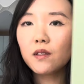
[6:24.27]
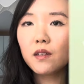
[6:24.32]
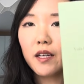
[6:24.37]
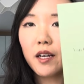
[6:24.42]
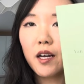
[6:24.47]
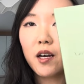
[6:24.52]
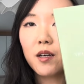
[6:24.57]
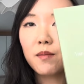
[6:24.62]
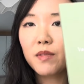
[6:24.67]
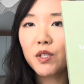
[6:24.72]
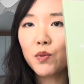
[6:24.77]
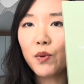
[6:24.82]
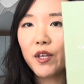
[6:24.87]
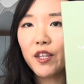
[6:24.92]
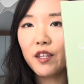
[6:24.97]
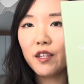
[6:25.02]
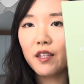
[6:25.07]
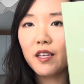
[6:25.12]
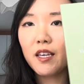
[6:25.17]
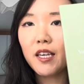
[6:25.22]
it comes with
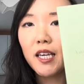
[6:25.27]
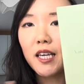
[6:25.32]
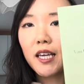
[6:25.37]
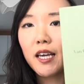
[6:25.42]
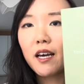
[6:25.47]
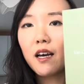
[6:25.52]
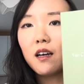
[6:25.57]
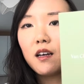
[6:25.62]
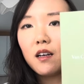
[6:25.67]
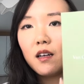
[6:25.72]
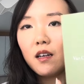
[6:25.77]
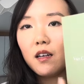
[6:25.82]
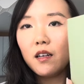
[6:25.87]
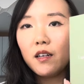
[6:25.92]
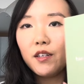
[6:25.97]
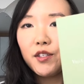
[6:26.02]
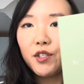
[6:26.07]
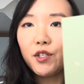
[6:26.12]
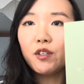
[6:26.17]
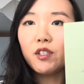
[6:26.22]
the
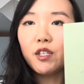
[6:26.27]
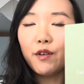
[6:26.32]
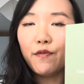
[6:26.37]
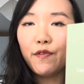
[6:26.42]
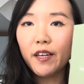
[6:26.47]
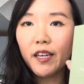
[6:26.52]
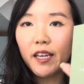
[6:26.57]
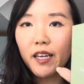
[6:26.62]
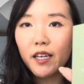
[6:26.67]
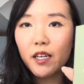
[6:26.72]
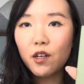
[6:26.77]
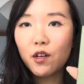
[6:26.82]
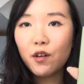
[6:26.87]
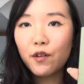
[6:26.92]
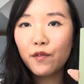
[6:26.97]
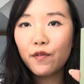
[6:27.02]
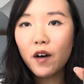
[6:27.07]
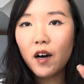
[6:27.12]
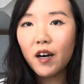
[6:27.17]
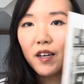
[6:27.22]
certificate
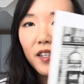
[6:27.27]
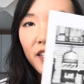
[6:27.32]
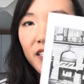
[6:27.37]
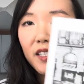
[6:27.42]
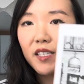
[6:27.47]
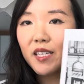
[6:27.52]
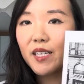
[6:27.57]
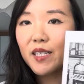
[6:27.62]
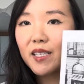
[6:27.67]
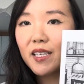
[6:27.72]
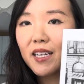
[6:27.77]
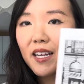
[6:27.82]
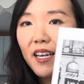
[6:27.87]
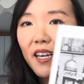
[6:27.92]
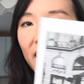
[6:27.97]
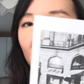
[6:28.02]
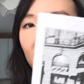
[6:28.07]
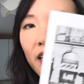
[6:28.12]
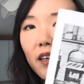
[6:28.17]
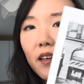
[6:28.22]
of
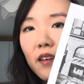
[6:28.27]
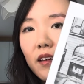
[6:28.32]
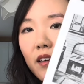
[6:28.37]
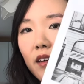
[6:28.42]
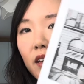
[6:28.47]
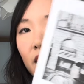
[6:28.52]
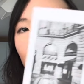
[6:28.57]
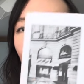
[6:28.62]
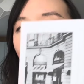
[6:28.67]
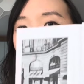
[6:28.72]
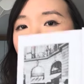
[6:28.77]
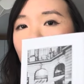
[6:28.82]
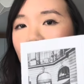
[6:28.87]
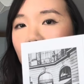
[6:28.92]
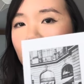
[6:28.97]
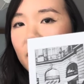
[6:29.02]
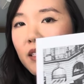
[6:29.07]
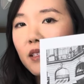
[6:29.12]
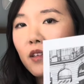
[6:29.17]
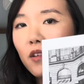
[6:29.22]
authenticity, which is
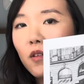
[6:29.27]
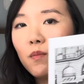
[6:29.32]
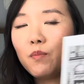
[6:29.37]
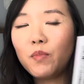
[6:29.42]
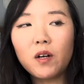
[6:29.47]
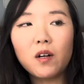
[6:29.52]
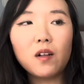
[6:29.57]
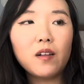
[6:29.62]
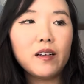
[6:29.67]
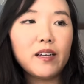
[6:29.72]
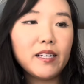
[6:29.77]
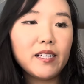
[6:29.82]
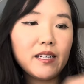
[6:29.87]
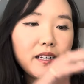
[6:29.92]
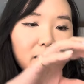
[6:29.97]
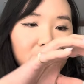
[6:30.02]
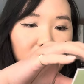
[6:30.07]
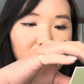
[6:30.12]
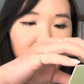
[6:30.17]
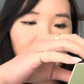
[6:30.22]
this little booklet,
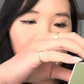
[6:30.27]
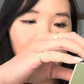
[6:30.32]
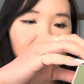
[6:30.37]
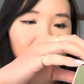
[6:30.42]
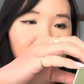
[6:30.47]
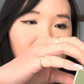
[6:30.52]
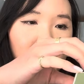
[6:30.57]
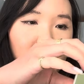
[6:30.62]
and